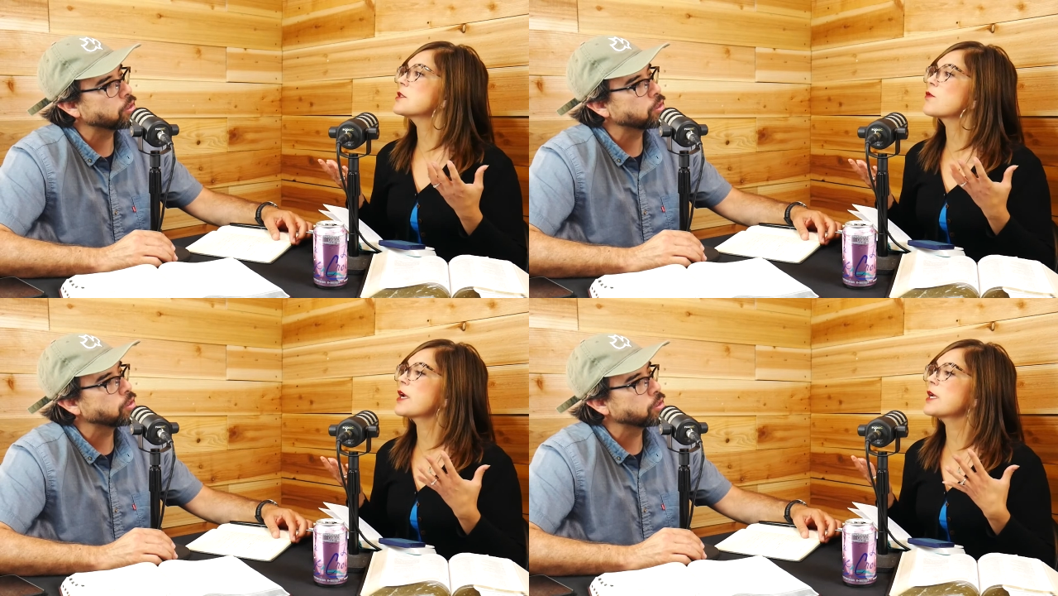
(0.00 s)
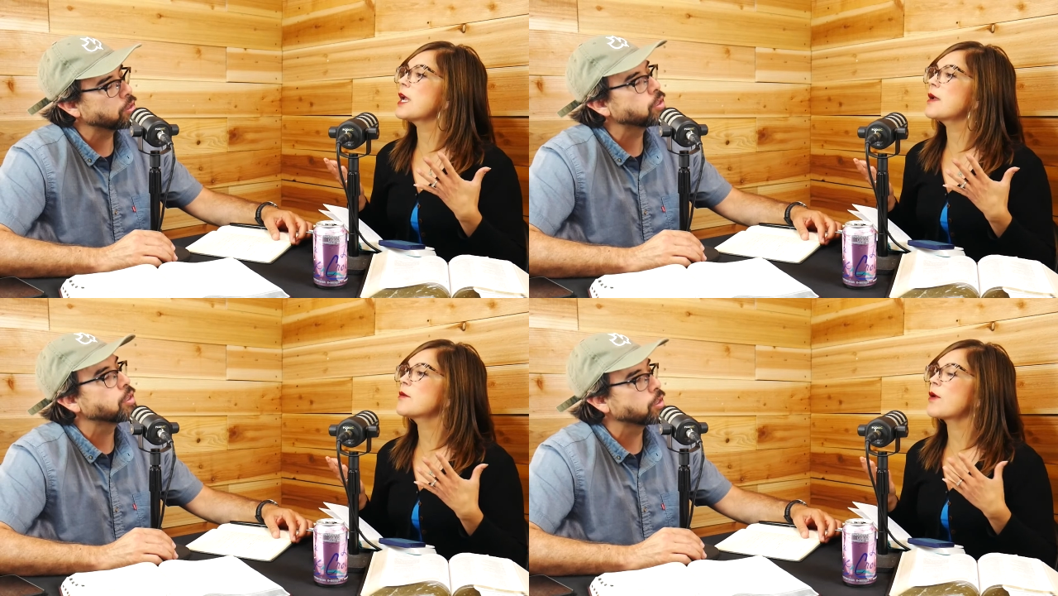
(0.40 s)
Speaker 1: is great
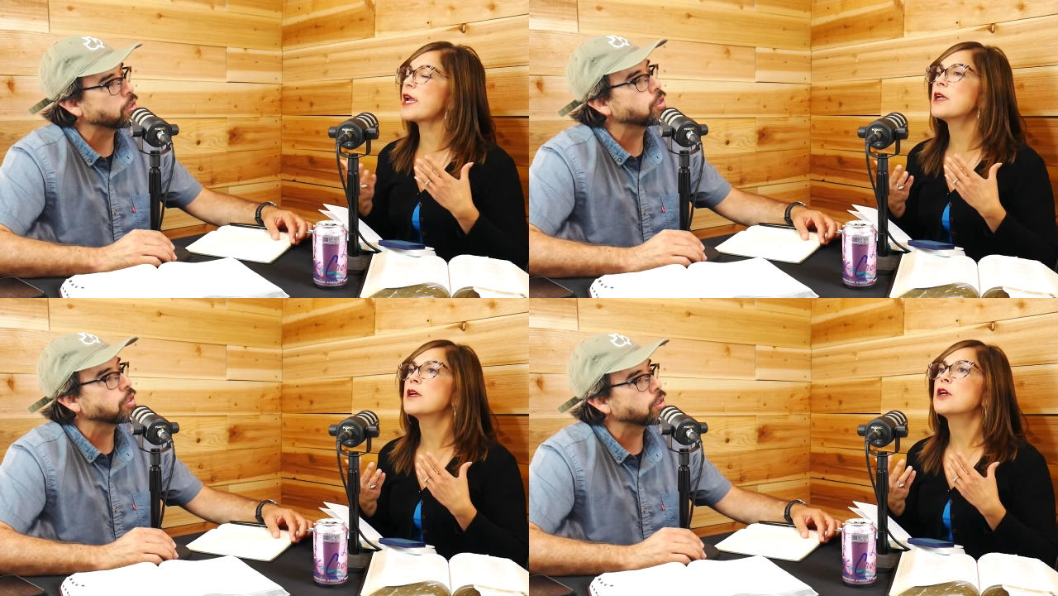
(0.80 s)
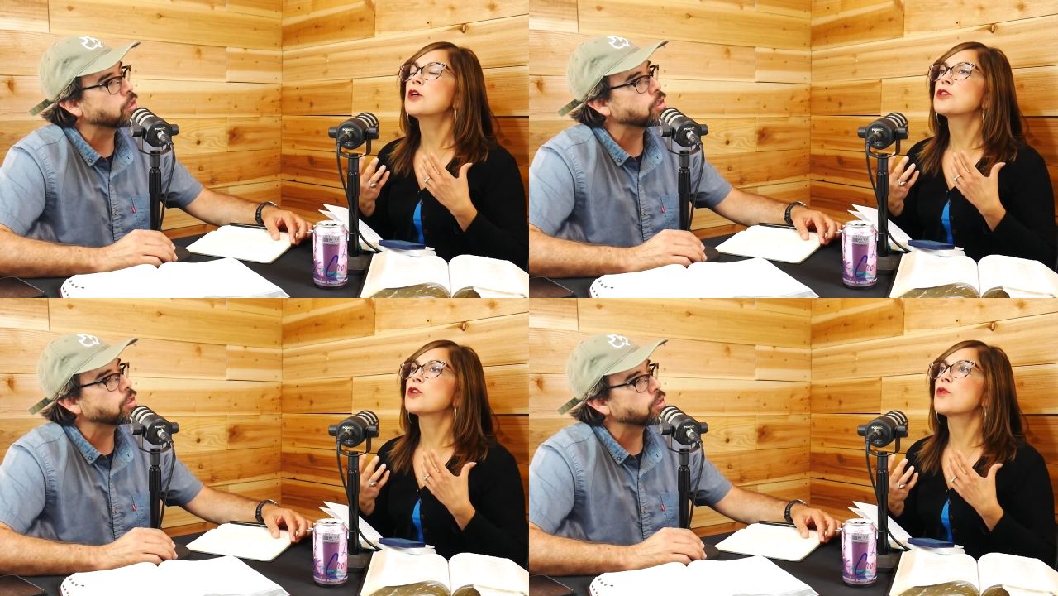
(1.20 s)
gain right
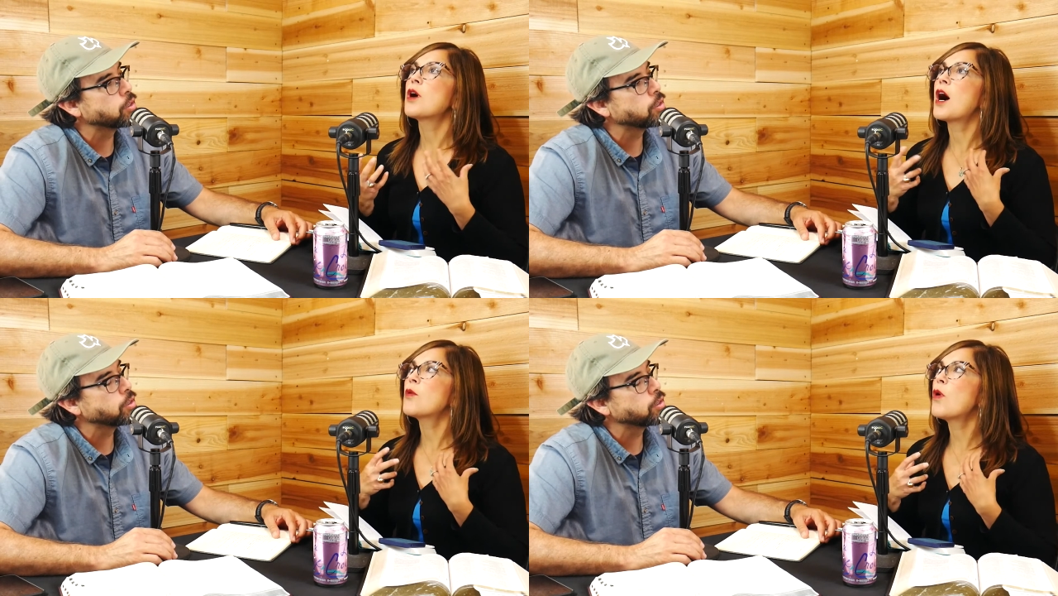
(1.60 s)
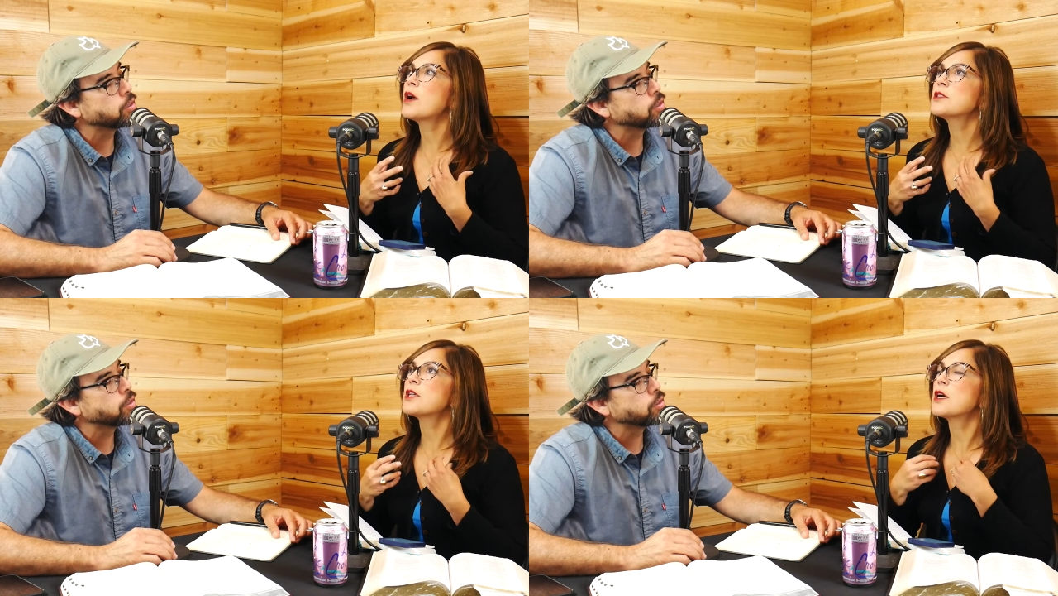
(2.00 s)
so god
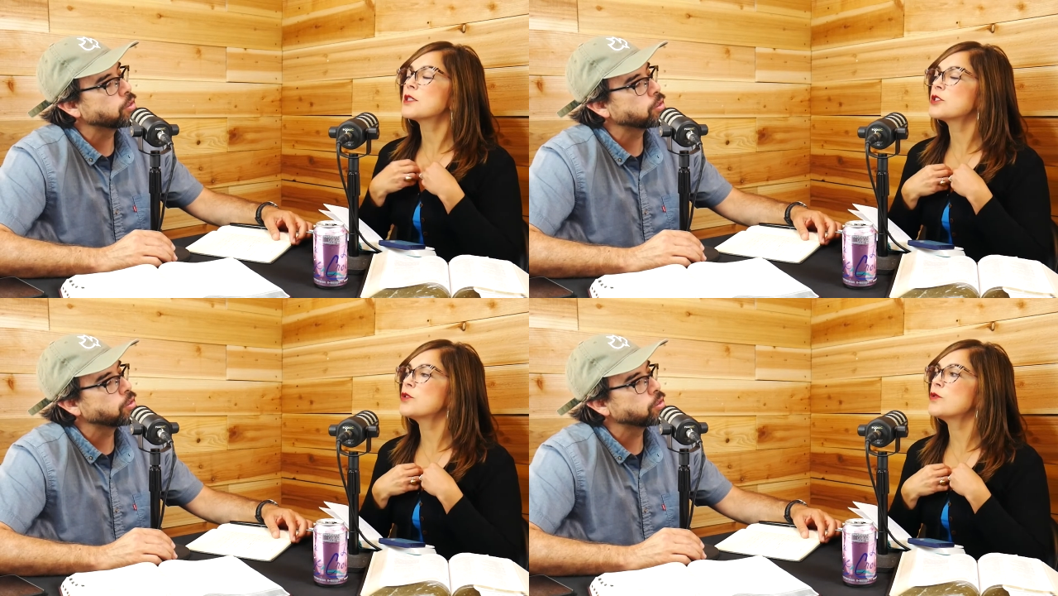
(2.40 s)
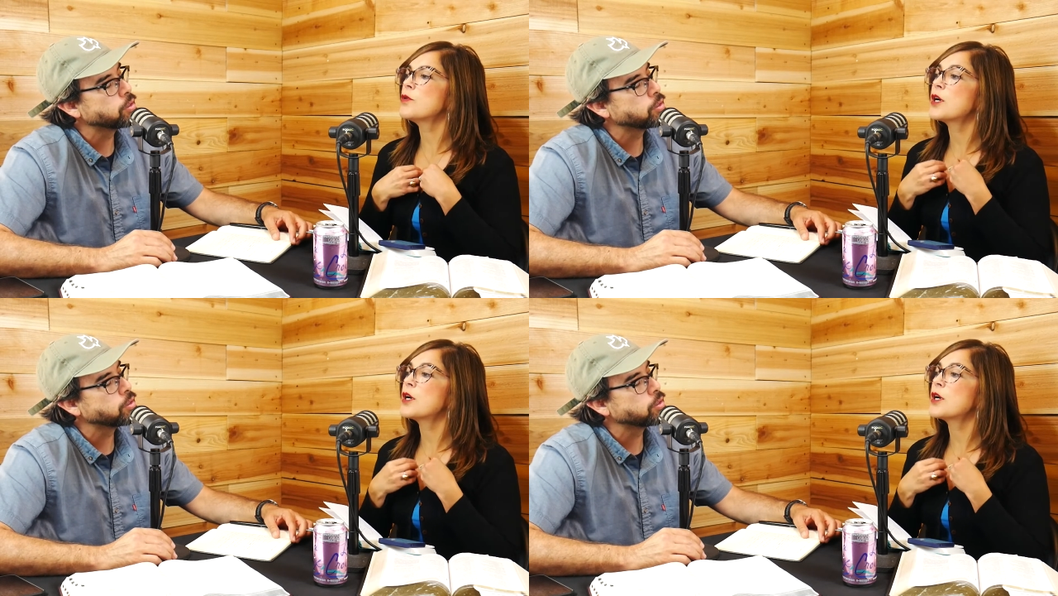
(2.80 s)
wants us to